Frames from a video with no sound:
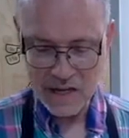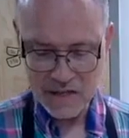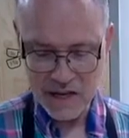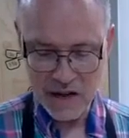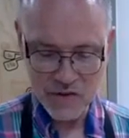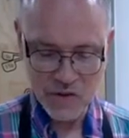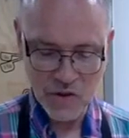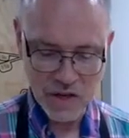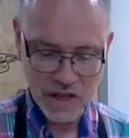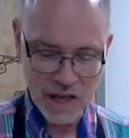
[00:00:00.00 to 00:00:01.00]
doesn't have to
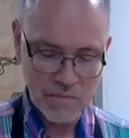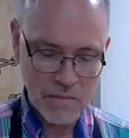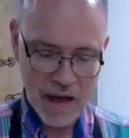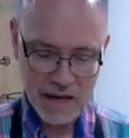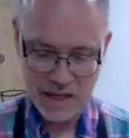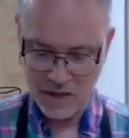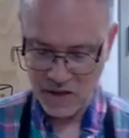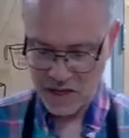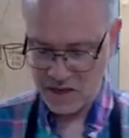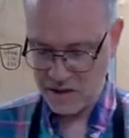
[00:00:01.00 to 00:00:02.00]
look
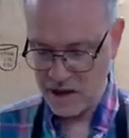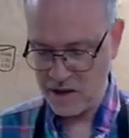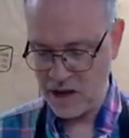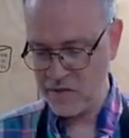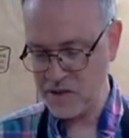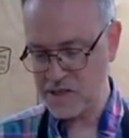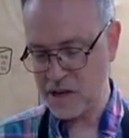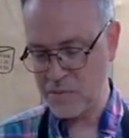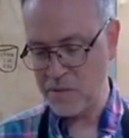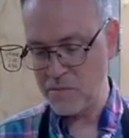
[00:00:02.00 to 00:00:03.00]
immaculate. I have to
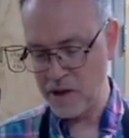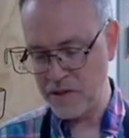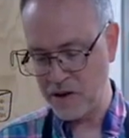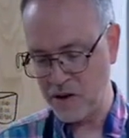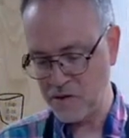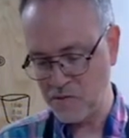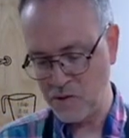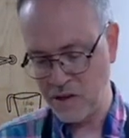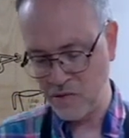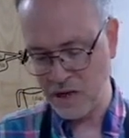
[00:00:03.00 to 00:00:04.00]
say, my mother,
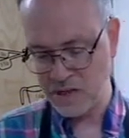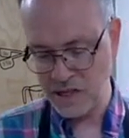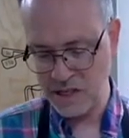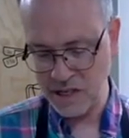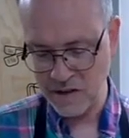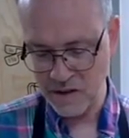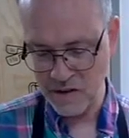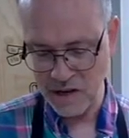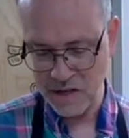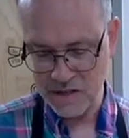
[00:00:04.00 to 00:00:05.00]
the way she did her
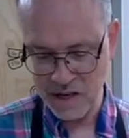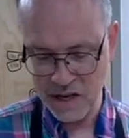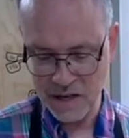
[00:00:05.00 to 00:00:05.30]
crust,